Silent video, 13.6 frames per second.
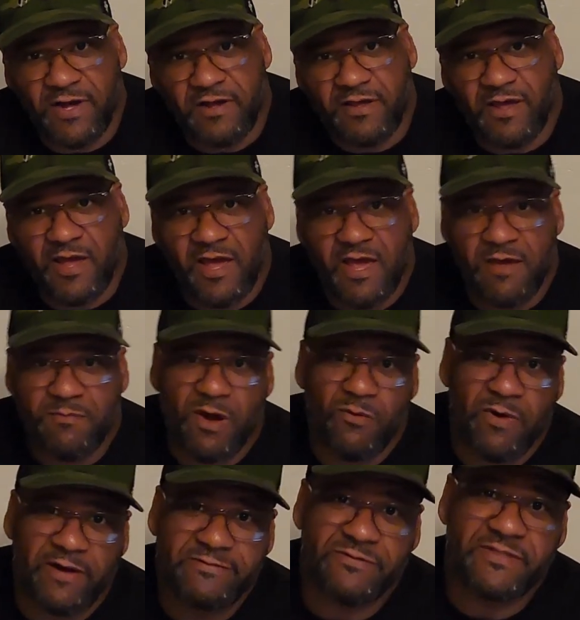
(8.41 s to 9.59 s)
aka my
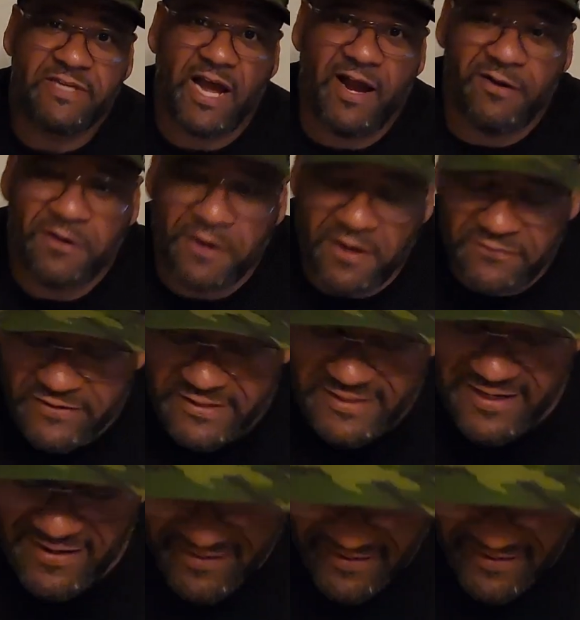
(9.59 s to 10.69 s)
wife's retired office.